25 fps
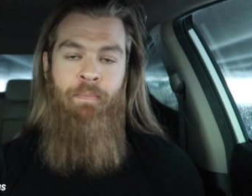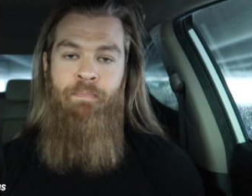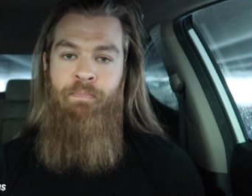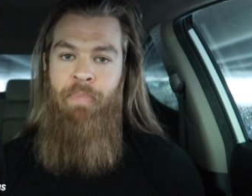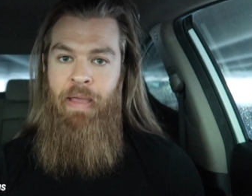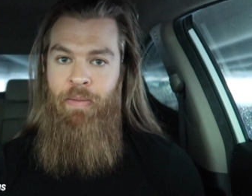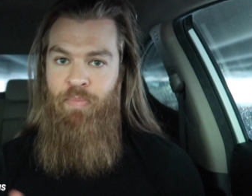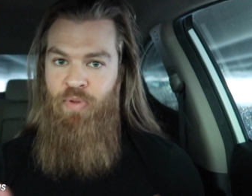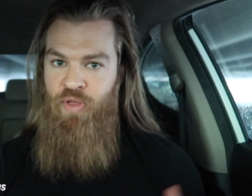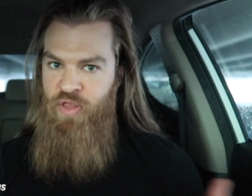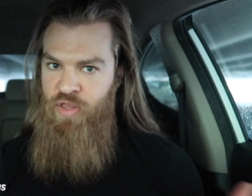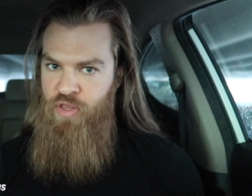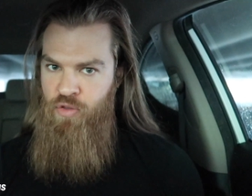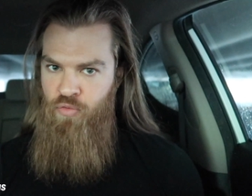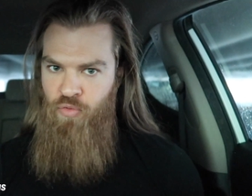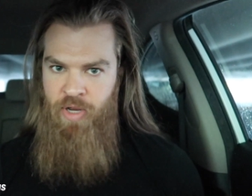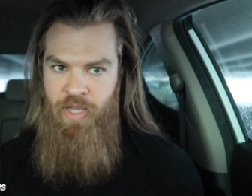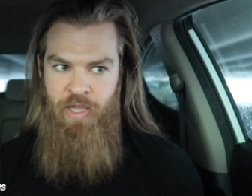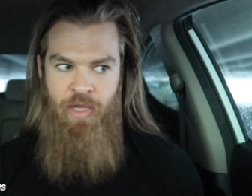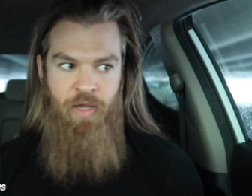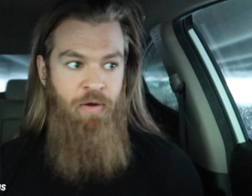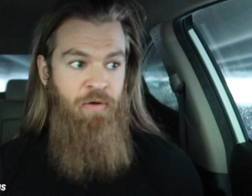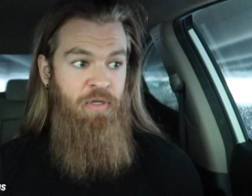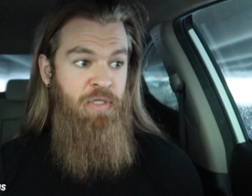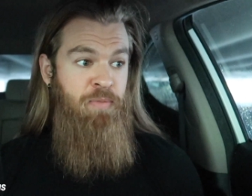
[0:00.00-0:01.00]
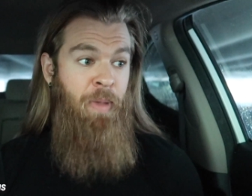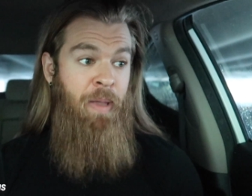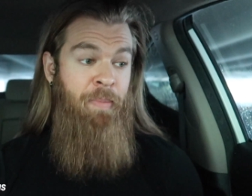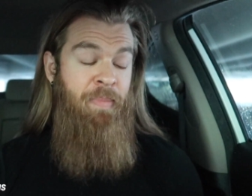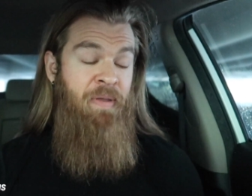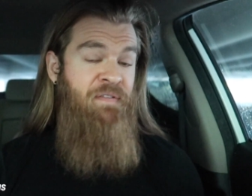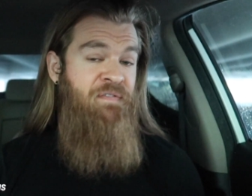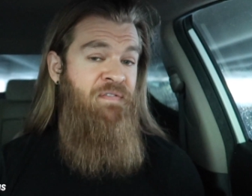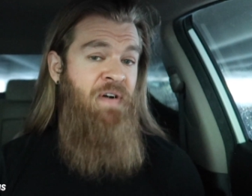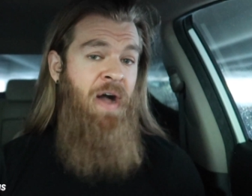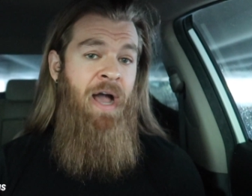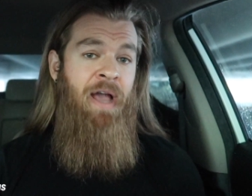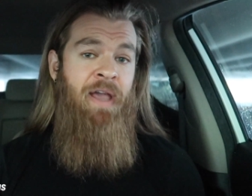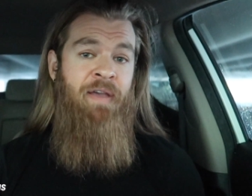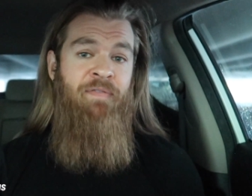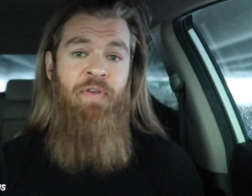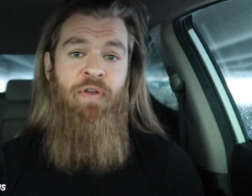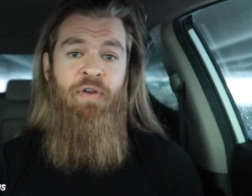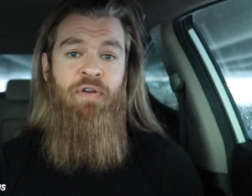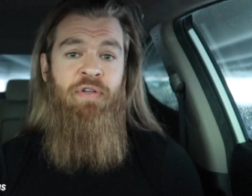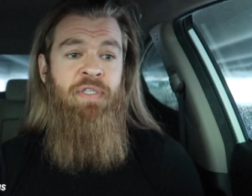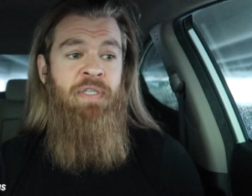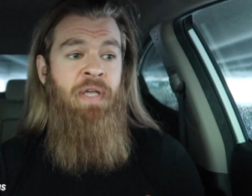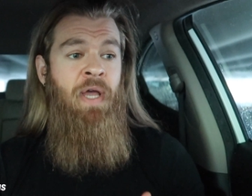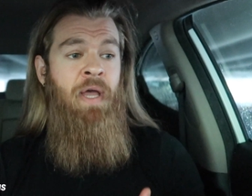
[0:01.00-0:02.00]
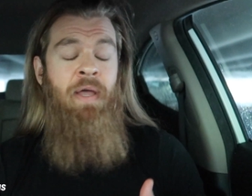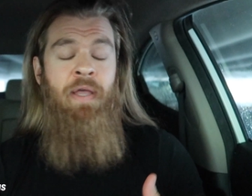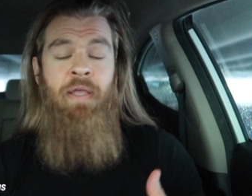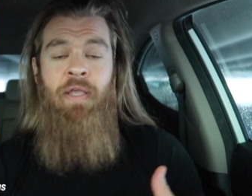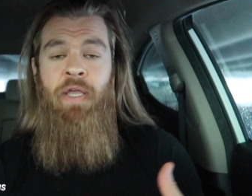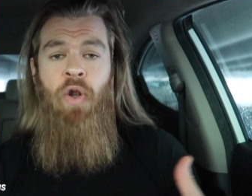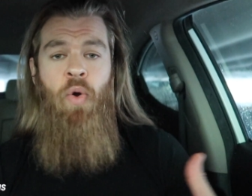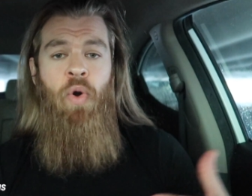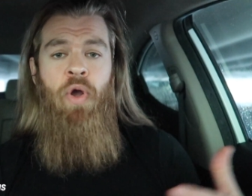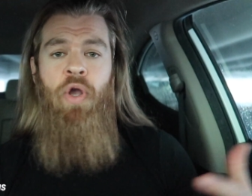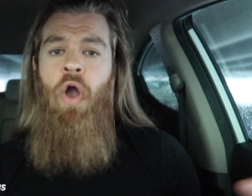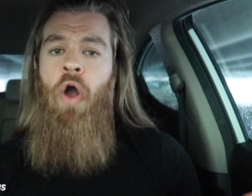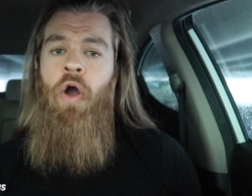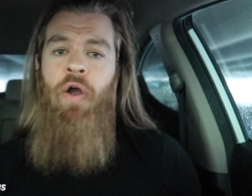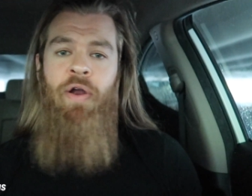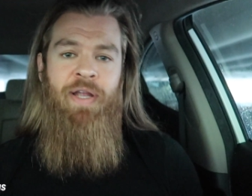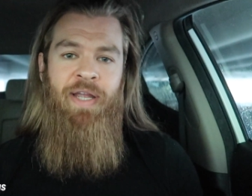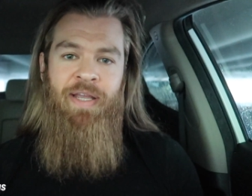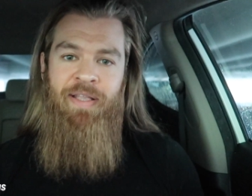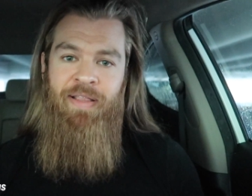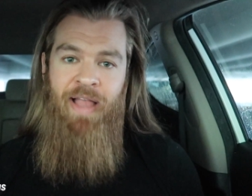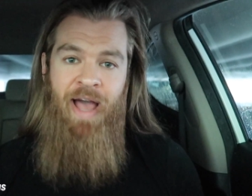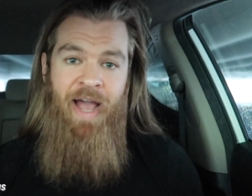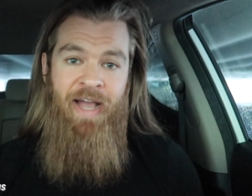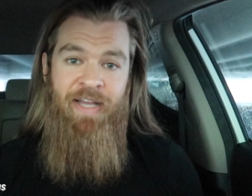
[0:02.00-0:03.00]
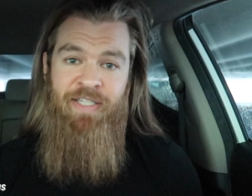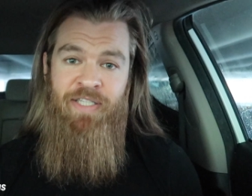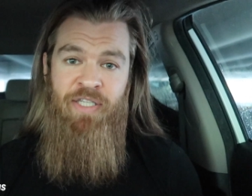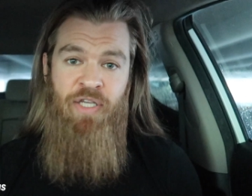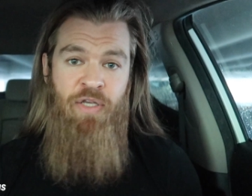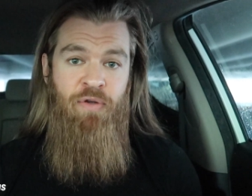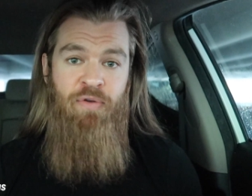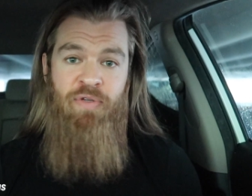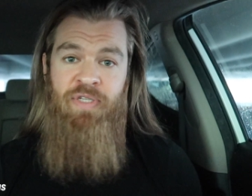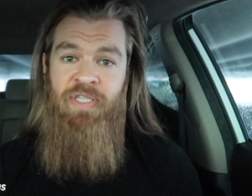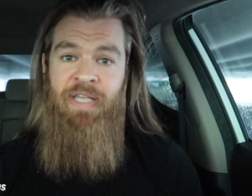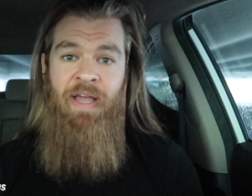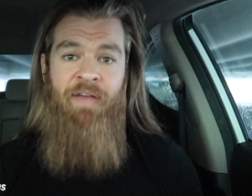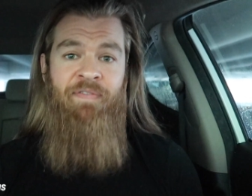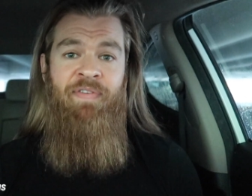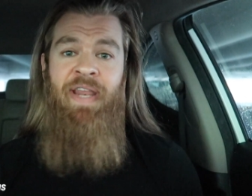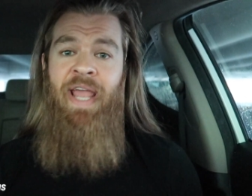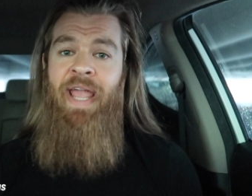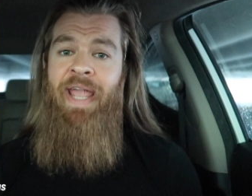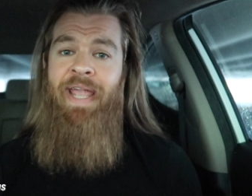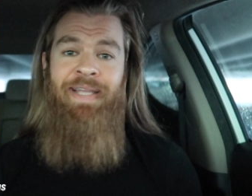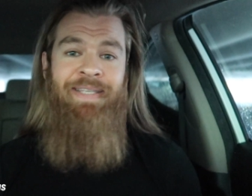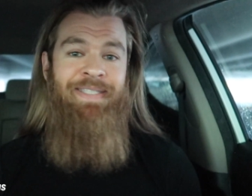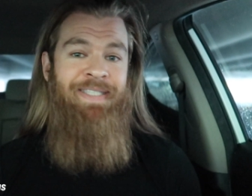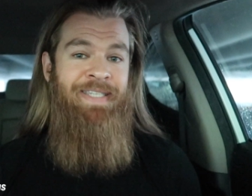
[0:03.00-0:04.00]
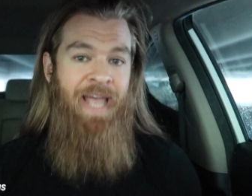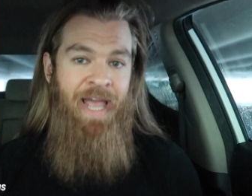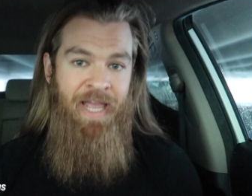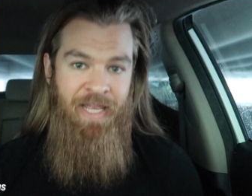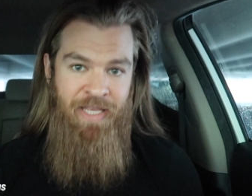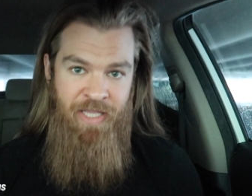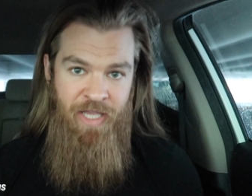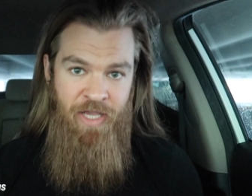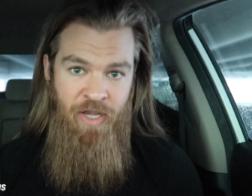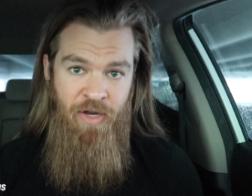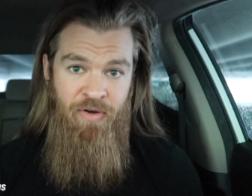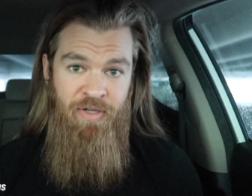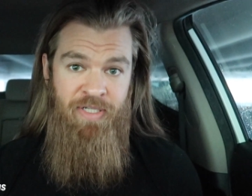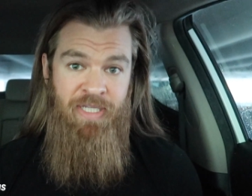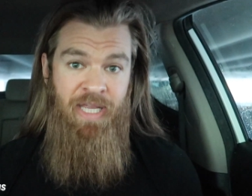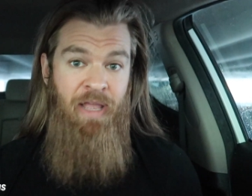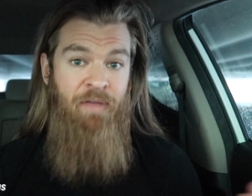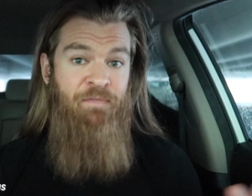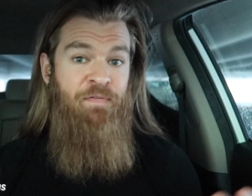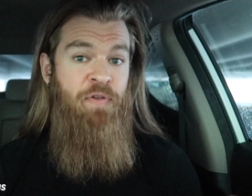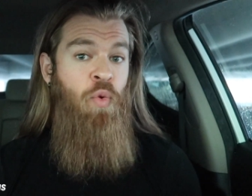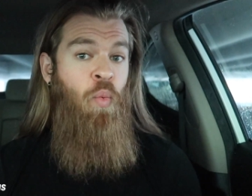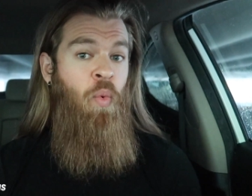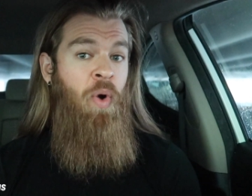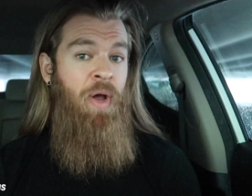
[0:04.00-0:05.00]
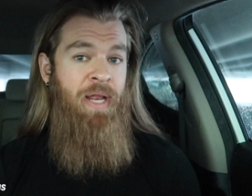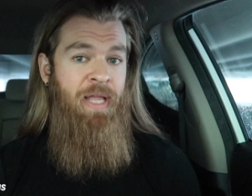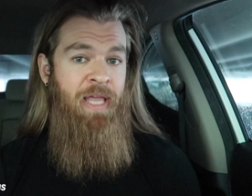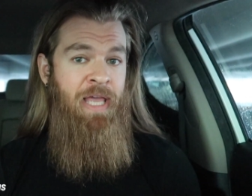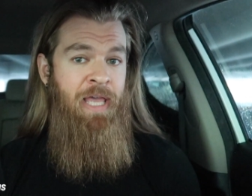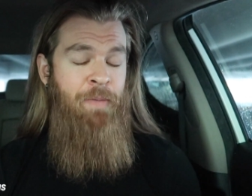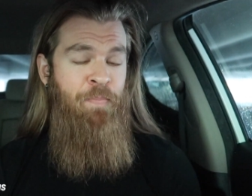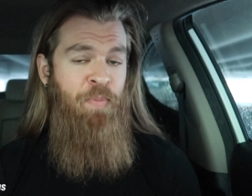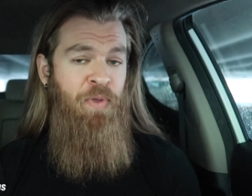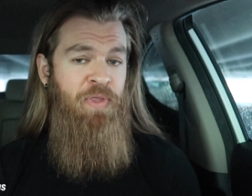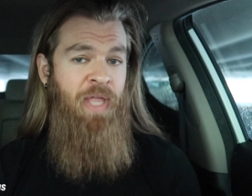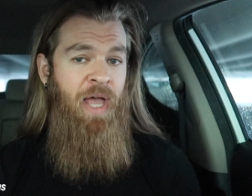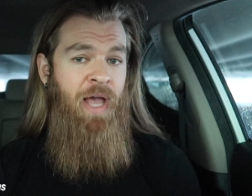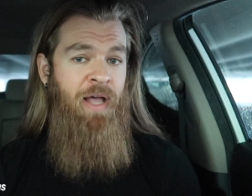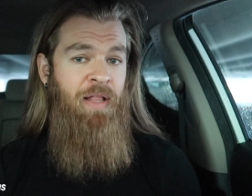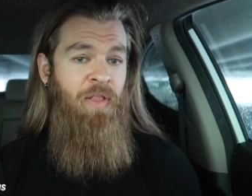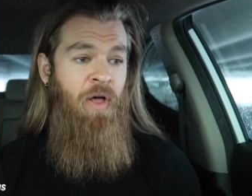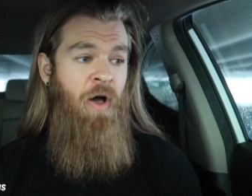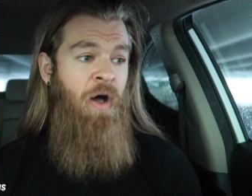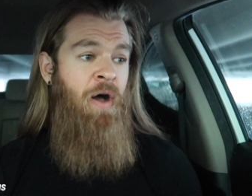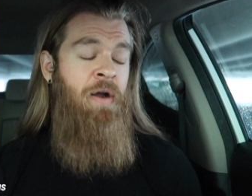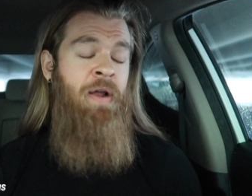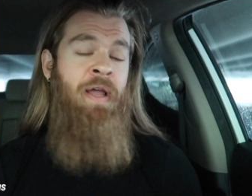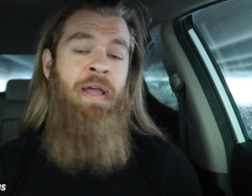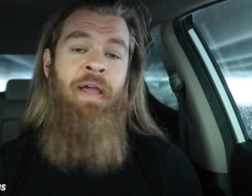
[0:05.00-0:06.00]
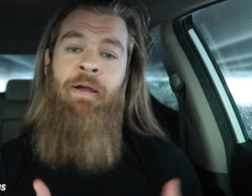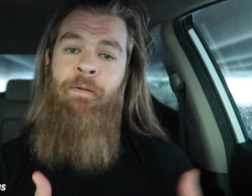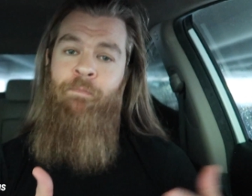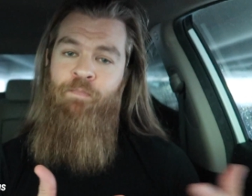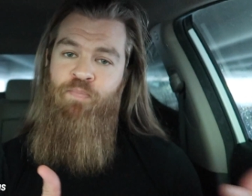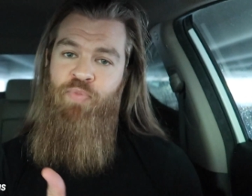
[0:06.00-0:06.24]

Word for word: Maybe 3 years, maybe 5 years. You know, a car can last you 7, 8, 10 years if you wanna keep it that long